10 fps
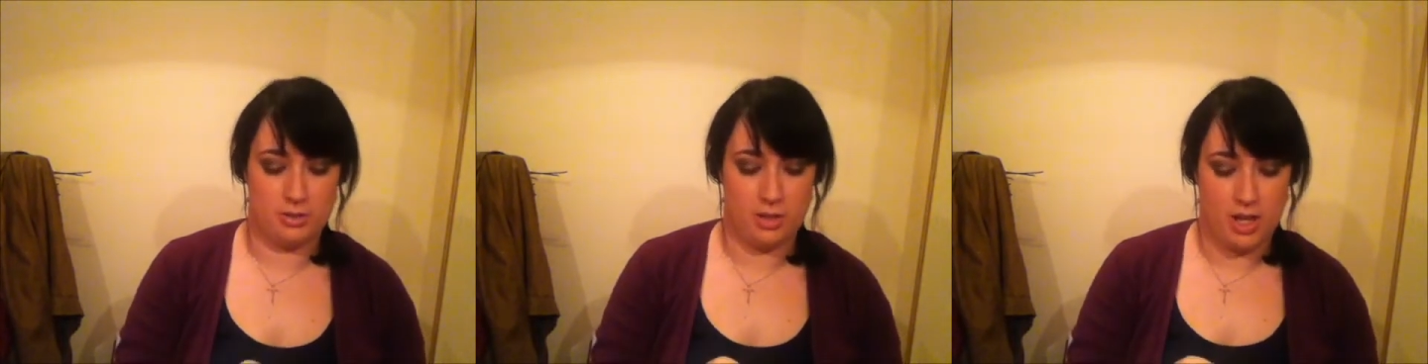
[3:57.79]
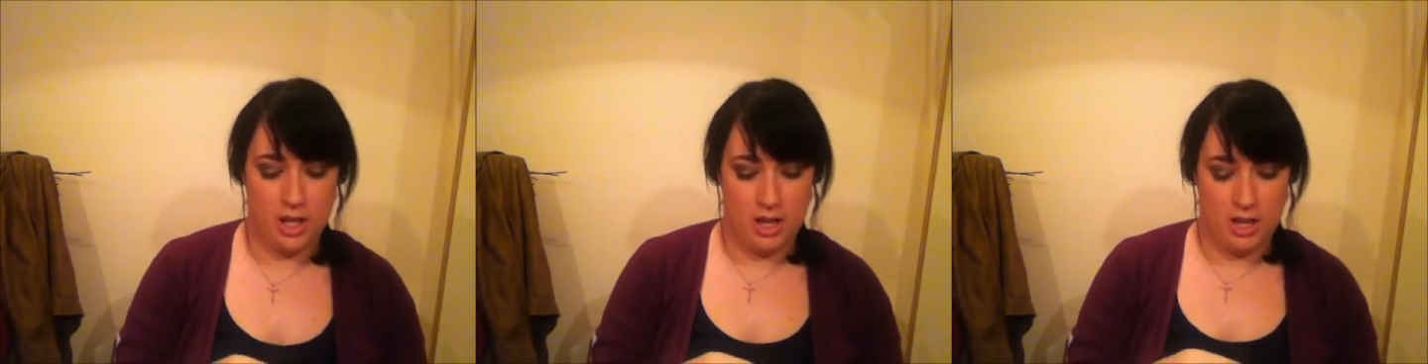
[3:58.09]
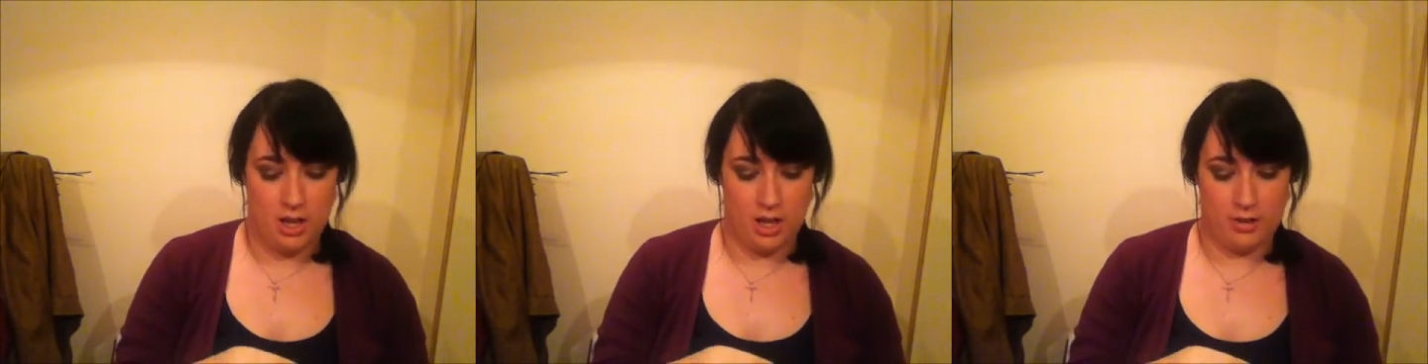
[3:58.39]
So
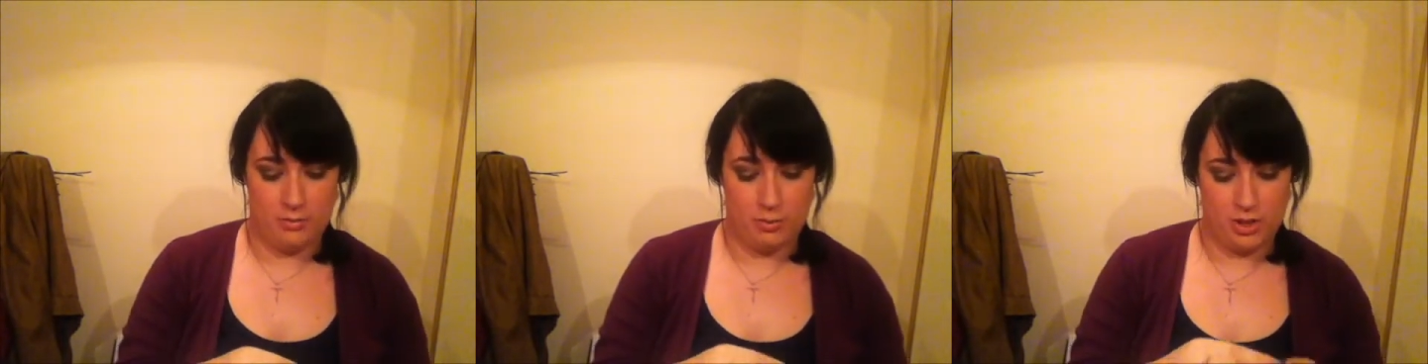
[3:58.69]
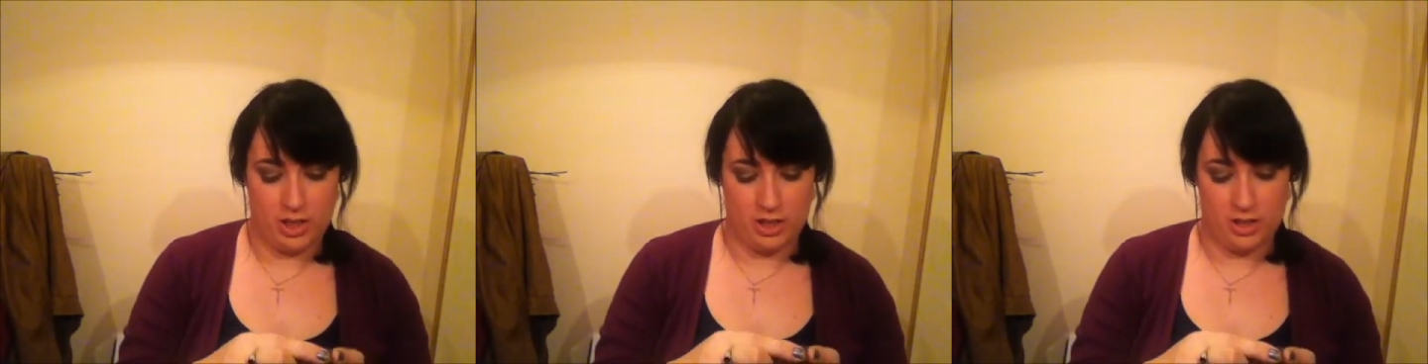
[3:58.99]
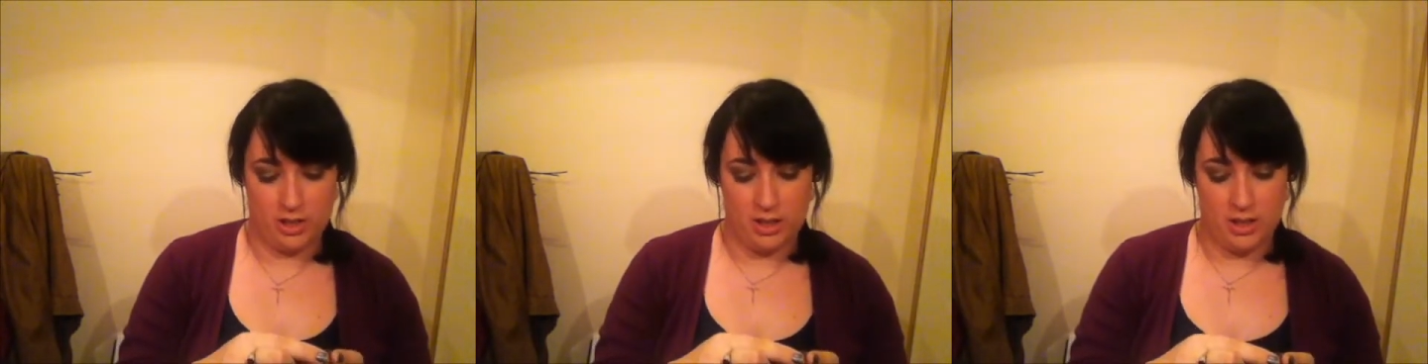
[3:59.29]
I have one
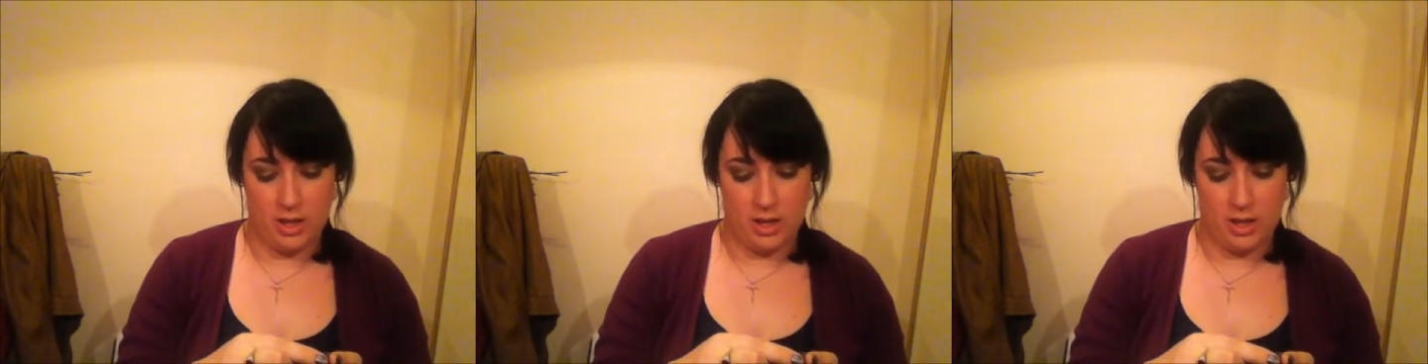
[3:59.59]
in